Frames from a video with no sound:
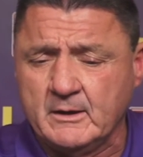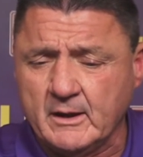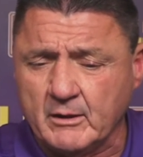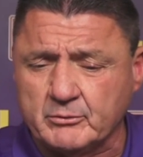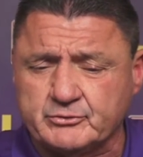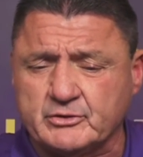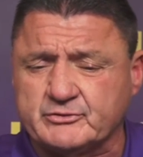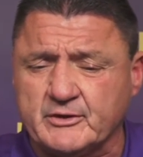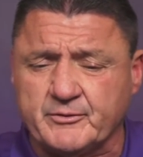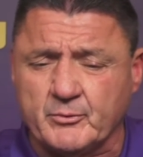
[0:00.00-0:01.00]
It was just
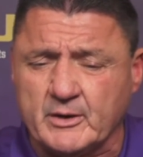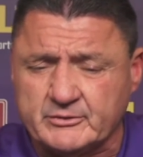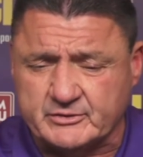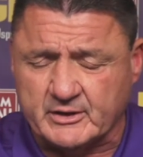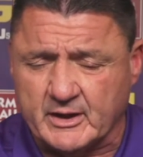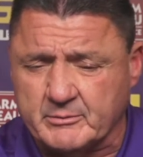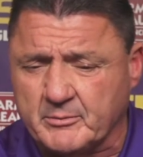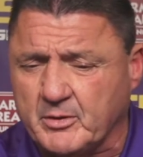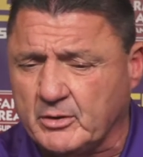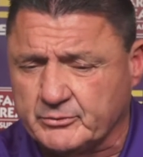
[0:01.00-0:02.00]
different ways to get him the
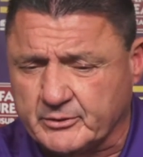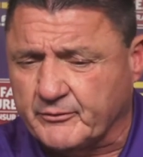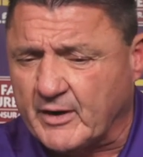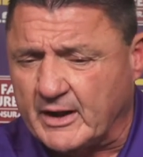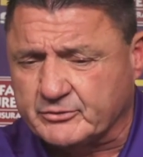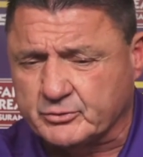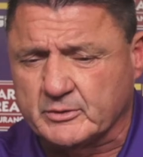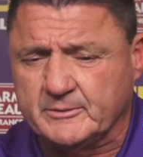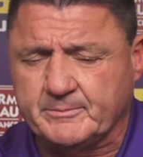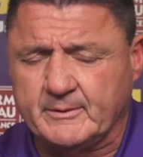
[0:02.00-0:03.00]
ball in the fly
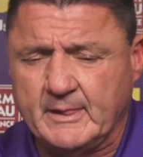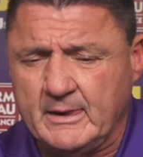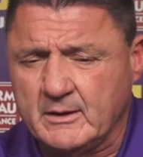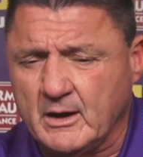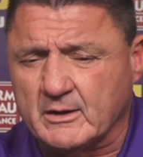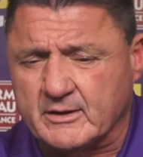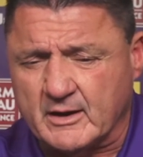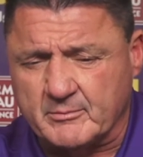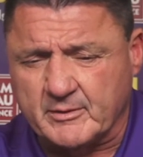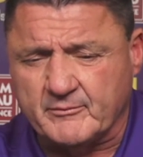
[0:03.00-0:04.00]
sweep, get
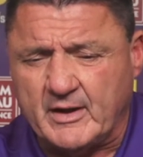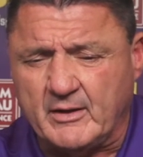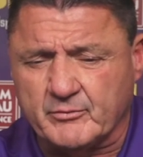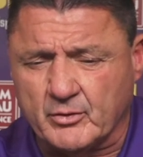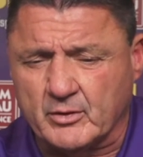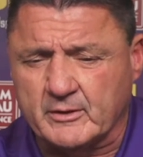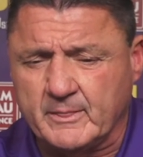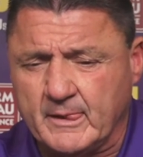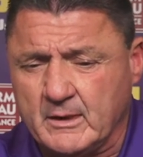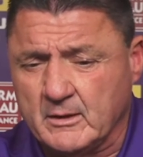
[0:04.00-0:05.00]
him involved early.
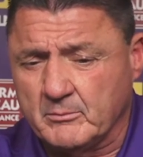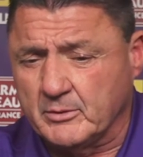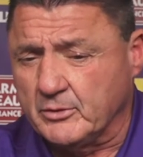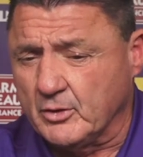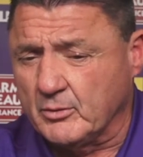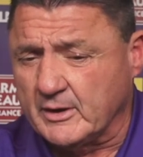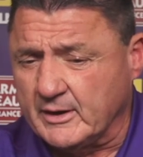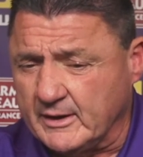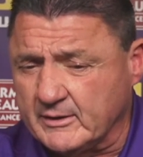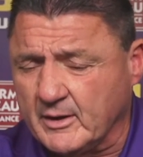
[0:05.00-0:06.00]
But you know what?
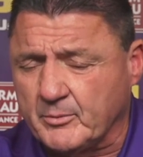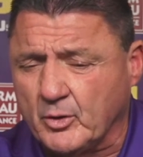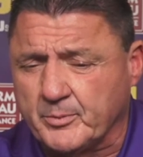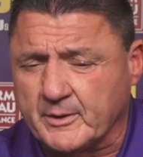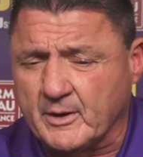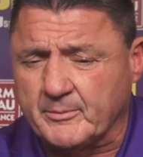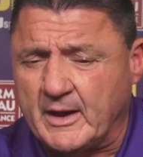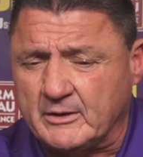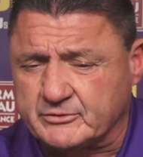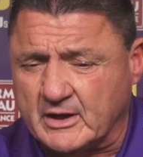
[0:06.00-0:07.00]
It ended up opening up the
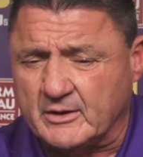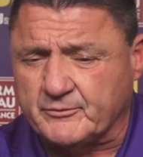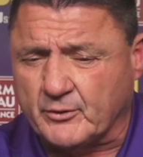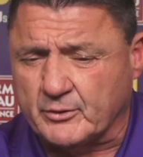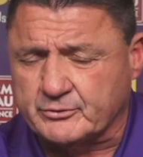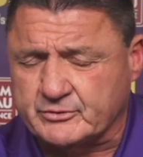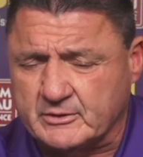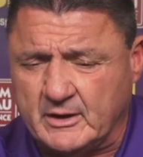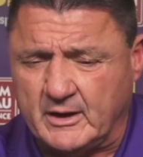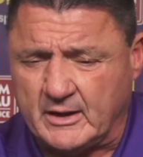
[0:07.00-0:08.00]
outside for us.
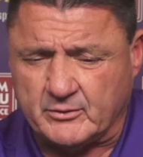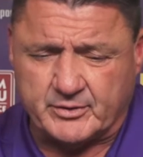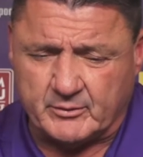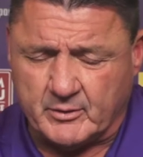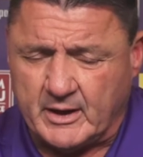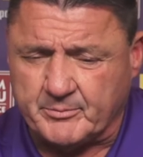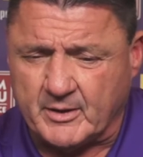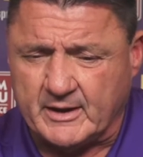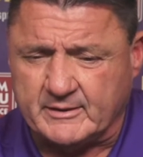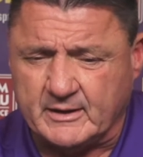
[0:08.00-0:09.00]
I don't think we had
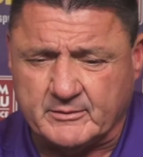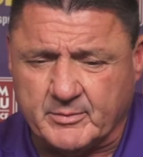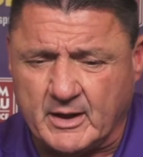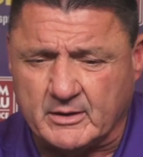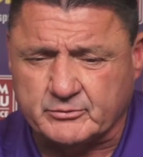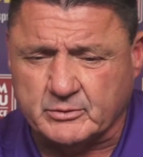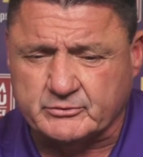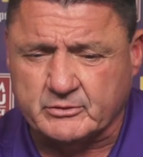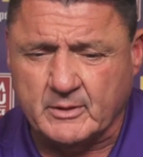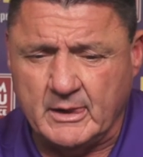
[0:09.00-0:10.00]
planned that, to be honest with
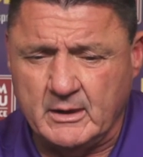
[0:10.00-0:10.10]
you.